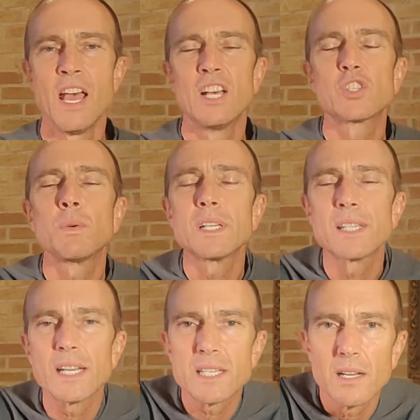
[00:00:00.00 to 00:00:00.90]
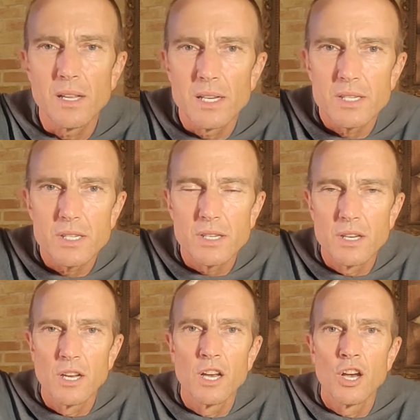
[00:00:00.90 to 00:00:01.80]
So what does that tell us?
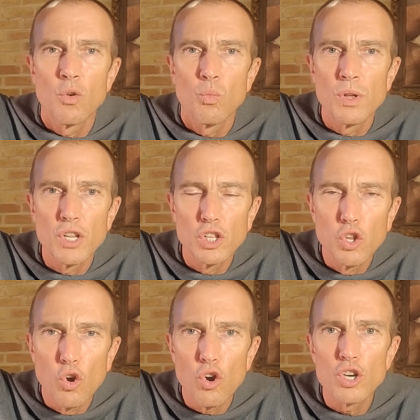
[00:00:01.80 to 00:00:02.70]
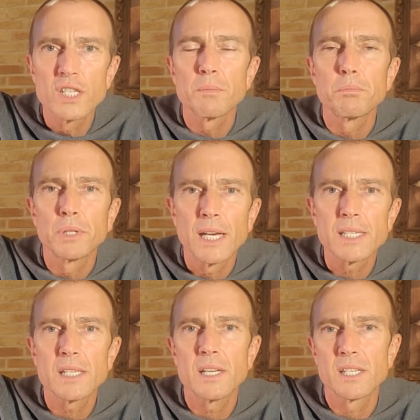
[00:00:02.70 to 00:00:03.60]
When the Lord's
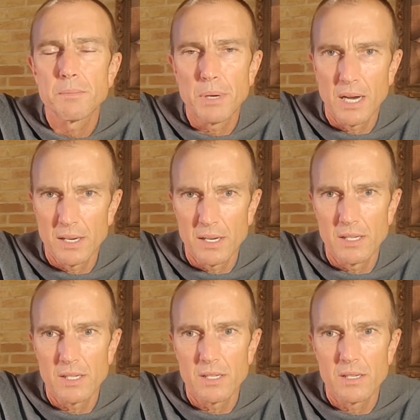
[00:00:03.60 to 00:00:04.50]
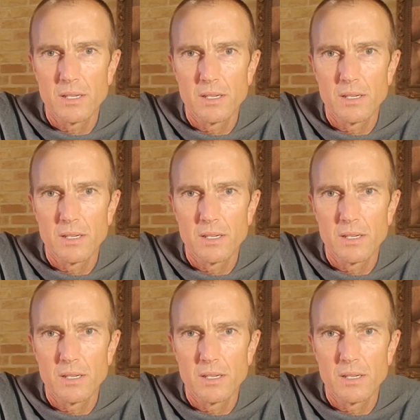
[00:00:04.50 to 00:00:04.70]
blessing is upon us,